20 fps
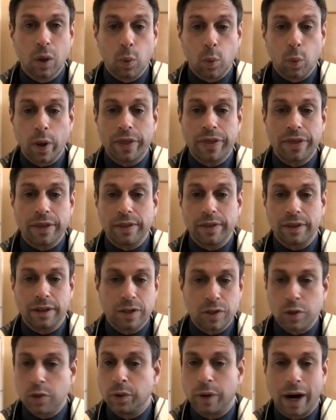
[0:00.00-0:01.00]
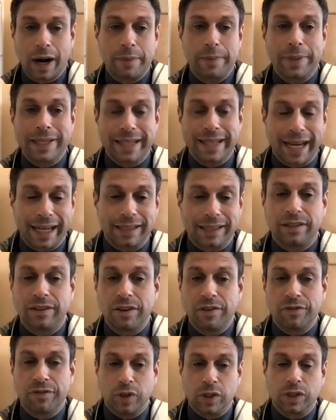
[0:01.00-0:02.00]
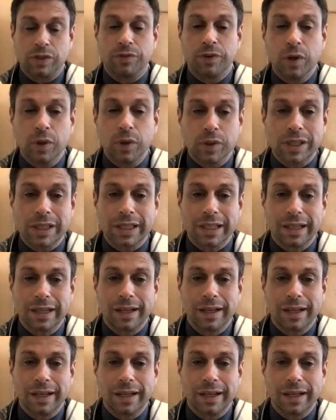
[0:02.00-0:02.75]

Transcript: with the Deuteronomy text of the first fruits.